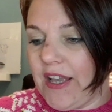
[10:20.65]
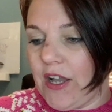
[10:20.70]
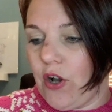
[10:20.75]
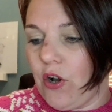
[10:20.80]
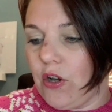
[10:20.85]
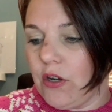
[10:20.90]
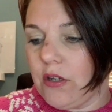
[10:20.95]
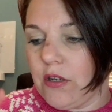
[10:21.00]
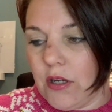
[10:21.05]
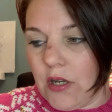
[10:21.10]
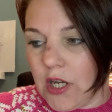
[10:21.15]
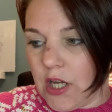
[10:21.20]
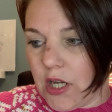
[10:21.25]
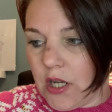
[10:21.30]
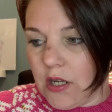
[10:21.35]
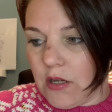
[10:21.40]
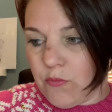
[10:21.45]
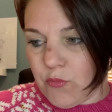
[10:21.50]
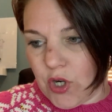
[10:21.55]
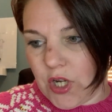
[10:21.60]
on.
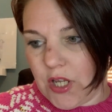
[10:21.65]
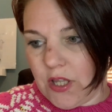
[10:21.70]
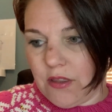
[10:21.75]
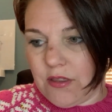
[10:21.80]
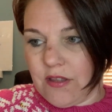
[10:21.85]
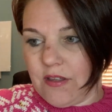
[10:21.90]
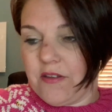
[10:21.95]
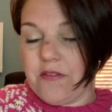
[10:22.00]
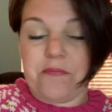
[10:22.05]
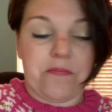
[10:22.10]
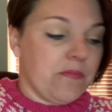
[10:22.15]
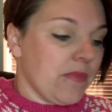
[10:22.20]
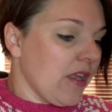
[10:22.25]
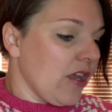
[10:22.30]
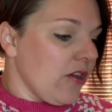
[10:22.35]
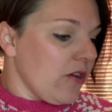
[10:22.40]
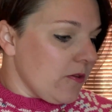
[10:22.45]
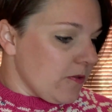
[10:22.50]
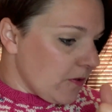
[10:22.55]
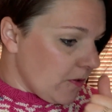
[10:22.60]

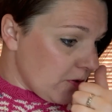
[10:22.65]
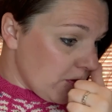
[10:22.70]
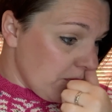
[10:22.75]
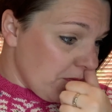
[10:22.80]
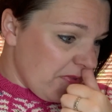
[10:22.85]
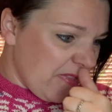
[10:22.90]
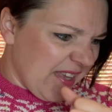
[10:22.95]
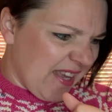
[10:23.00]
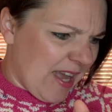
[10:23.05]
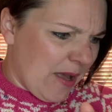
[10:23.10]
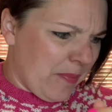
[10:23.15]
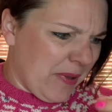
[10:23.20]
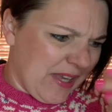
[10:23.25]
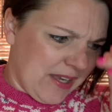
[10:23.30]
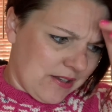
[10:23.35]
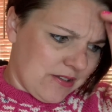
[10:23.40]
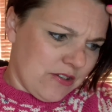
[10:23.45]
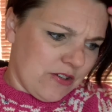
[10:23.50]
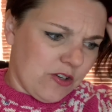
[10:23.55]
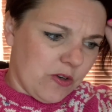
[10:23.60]
So something I
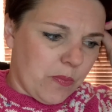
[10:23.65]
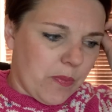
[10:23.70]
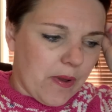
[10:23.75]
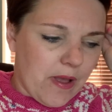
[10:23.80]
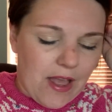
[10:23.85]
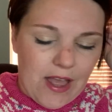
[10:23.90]
picked up.